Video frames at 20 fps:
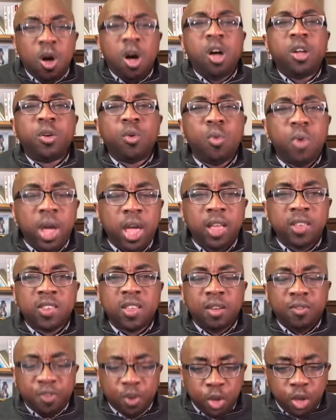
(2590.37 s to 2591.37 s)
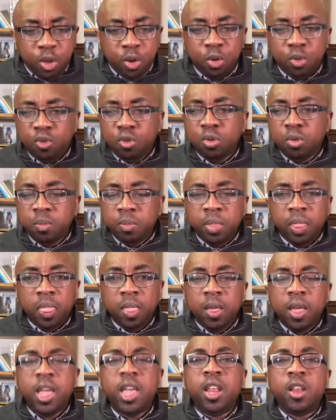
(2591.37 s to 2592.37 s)
other ways for you to
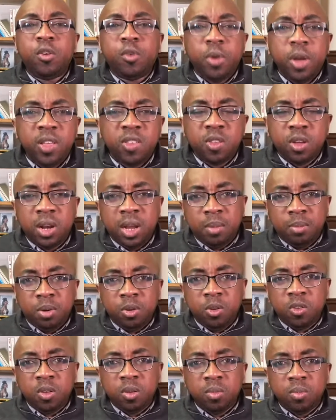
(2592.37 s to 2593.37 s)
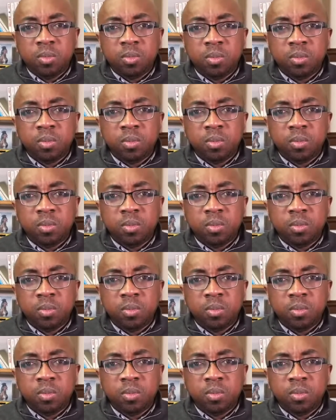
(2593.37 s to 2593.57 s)
increase the numbers.